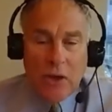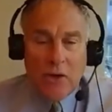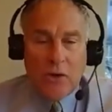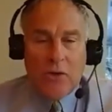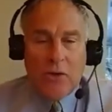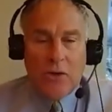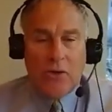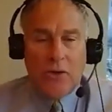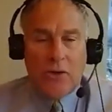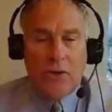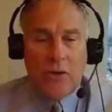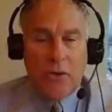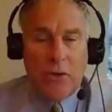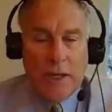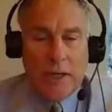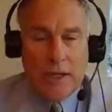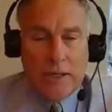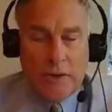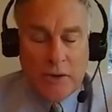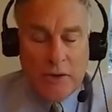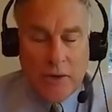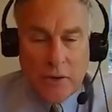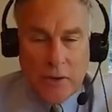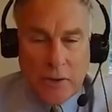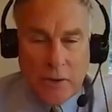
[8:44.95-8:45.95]
grew
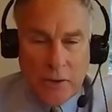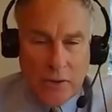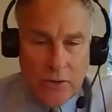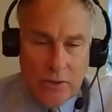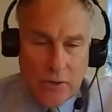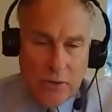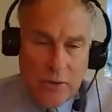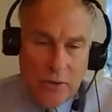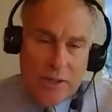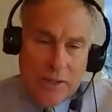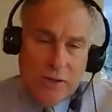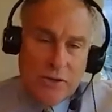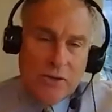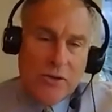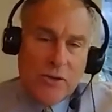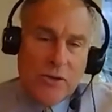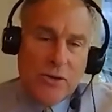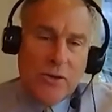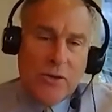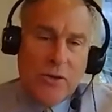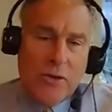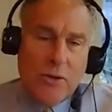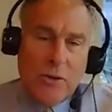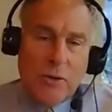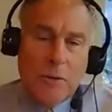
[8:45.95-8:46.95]
and grew and
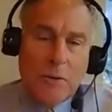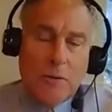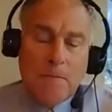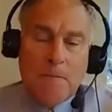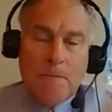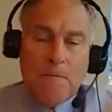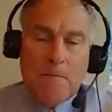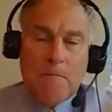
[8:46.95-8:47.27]
grew.